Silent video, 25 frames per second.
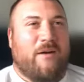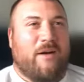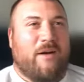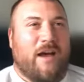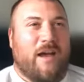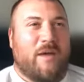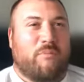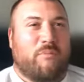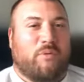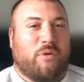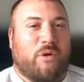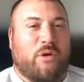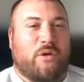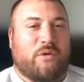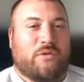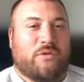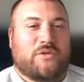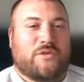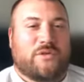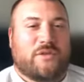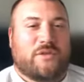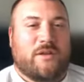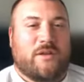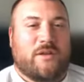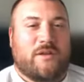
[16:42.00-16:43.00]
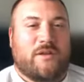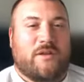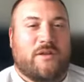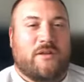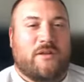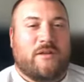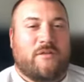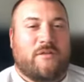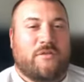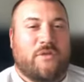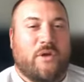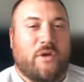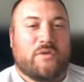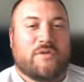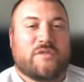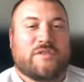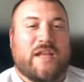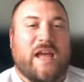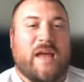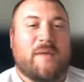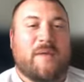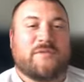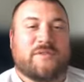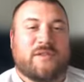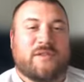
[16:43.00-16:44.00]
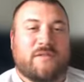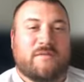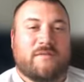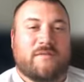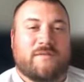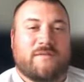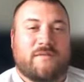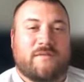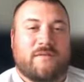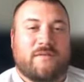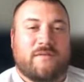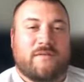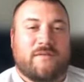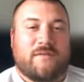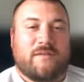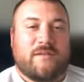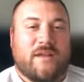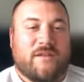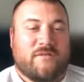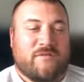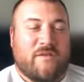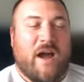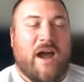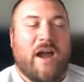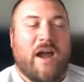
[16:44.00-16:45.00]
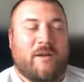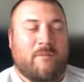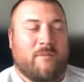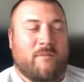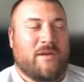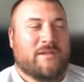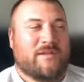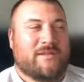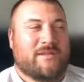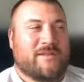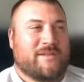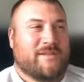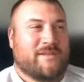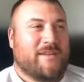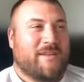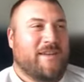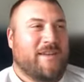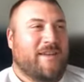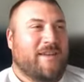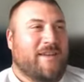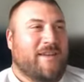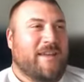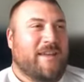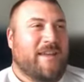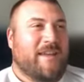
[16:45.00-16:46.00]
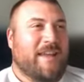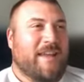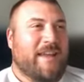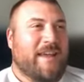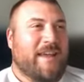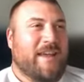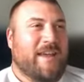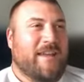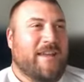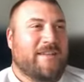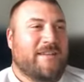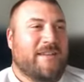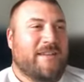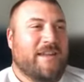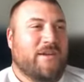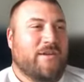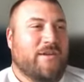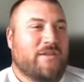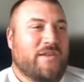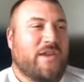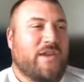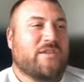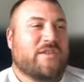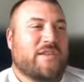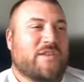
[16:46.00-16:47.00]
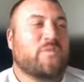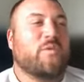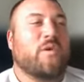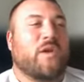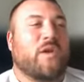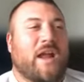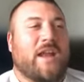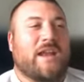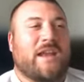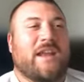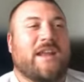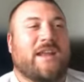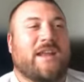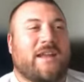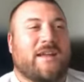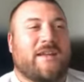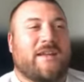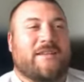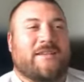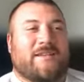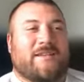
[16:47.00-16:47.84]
I approached those types of environments. And he goes, it's what I needed.